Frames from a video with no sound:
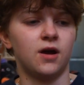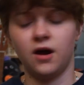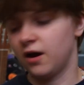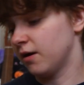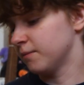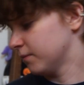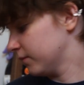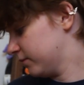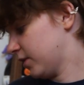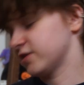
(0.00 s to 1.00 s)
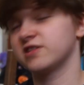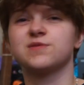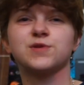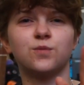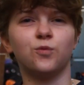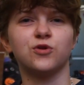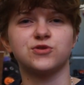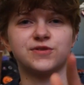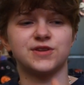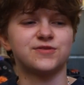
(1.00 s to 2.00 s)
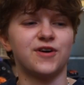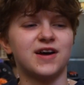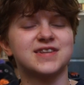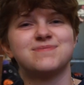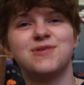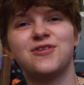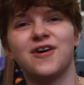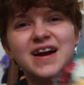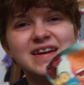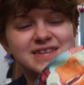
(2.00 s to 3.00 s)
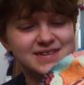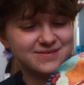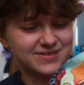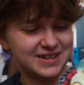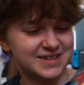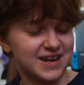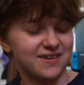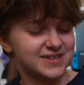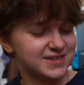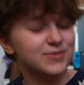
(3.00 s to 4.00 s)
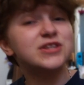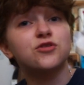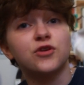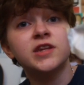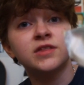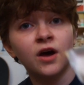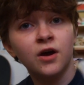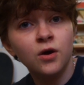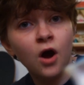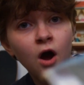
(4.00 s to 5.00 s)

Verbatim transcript: Um actually let's put some water in this first before I completely tear into them. It's green though.